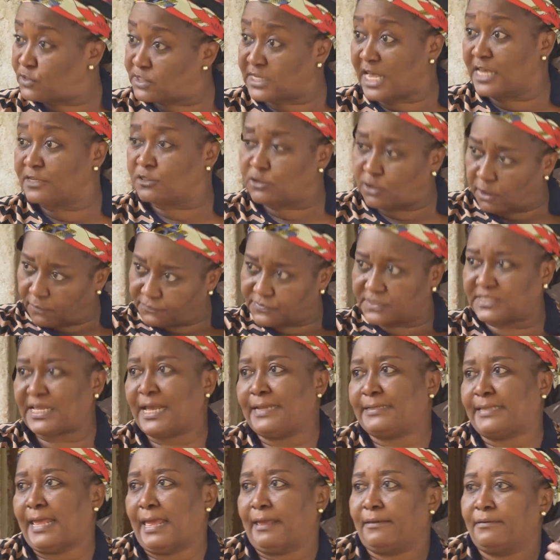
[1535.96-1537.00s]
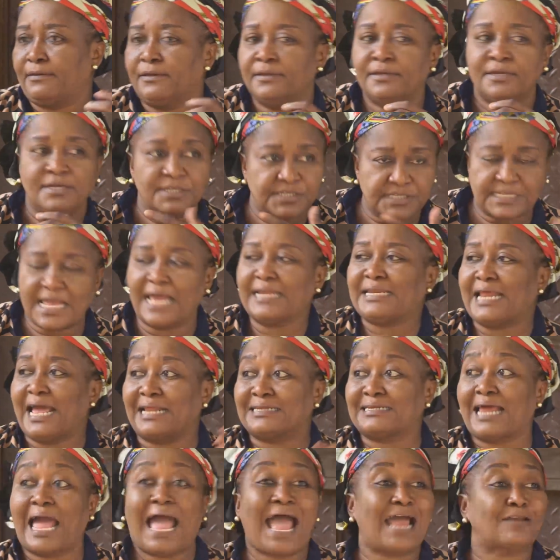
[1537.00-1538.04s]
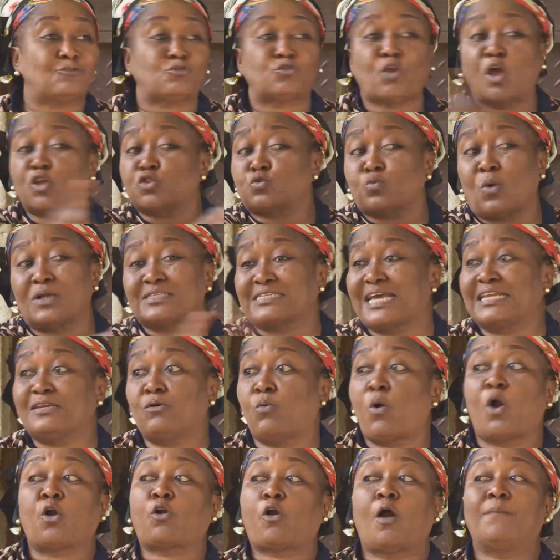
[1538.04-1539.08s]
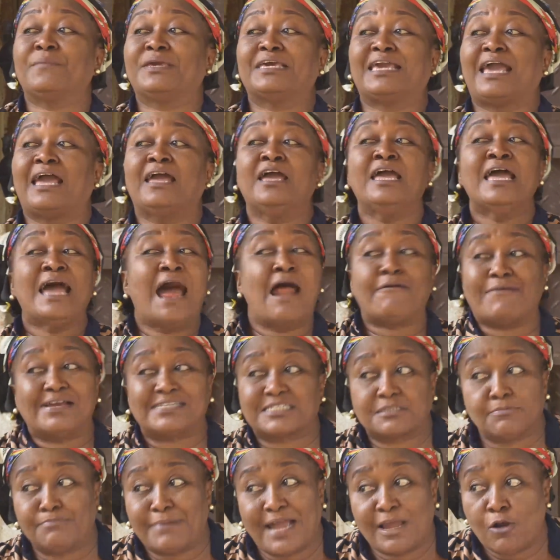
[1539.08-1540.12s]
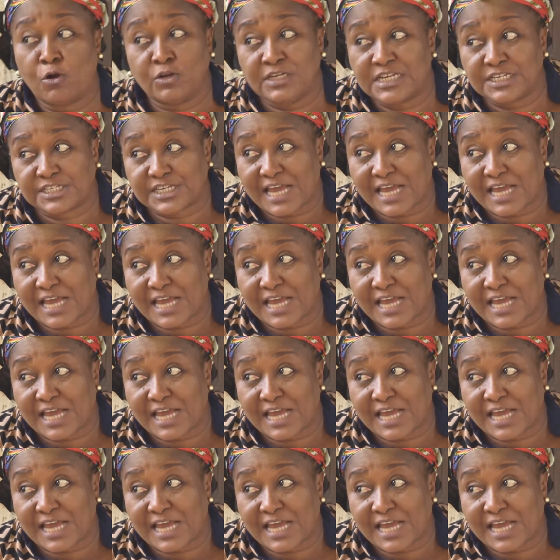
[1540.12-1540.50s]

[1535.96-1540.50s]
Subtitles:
you say it's love, stay there. Stay there. And I don't want anyone coming here harassing my only